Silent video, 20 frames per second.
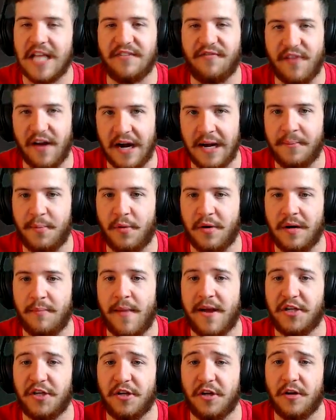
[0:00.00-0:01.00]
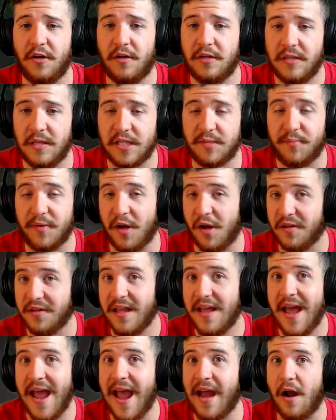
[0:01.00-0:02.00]
It's very important to make sure you're using this
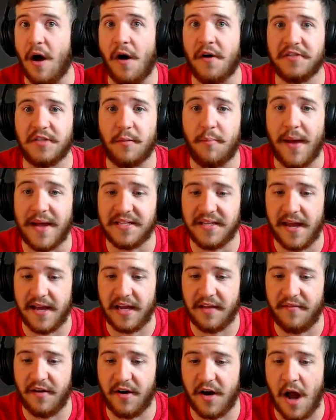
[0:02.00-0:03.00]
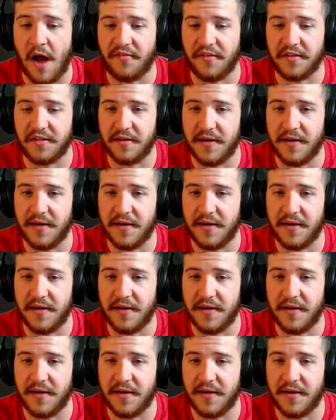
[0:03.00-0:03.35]
build and also base attacking very often.